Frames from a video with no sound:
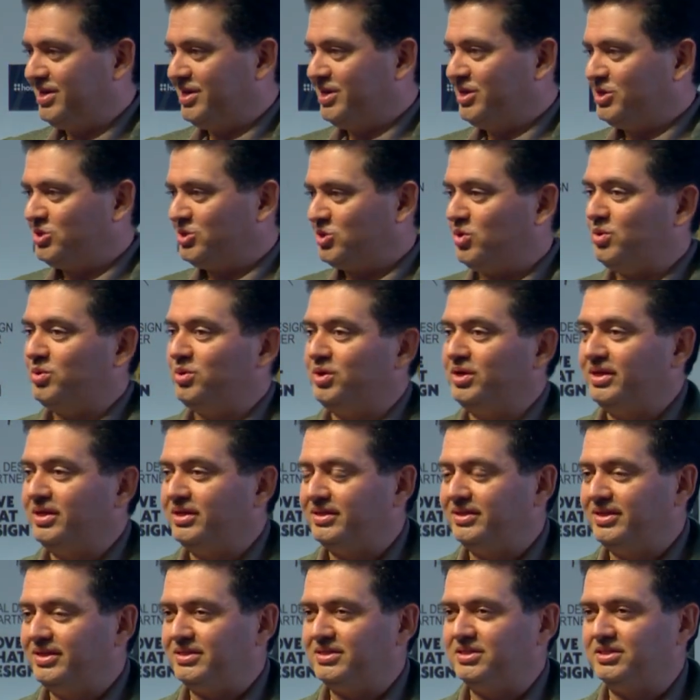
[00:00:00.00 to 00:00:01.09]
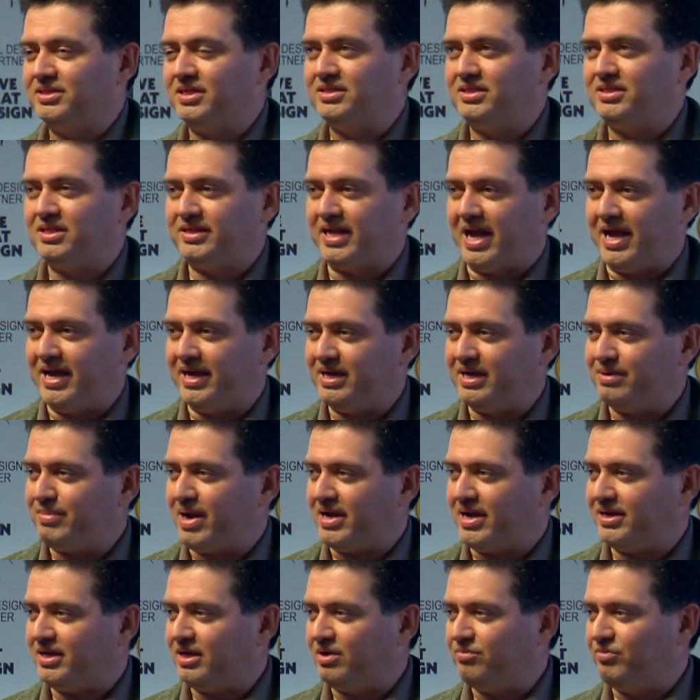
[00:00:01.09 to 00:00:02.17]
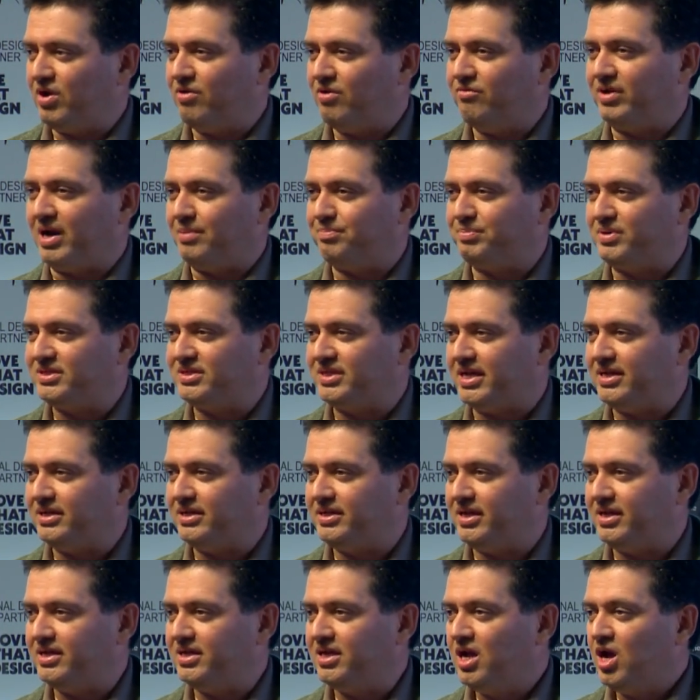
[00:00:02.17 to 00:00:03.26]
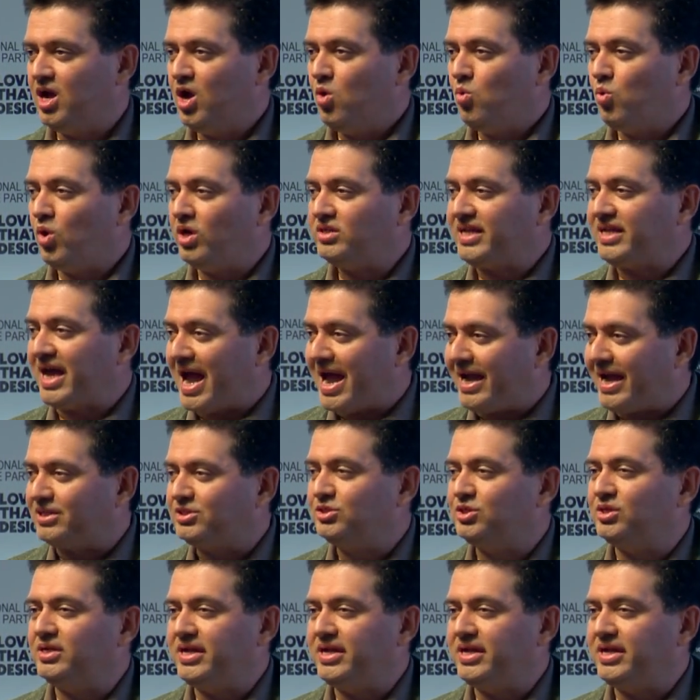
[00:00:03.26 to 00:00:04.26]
So this is a diagrammatic way of representing what's actually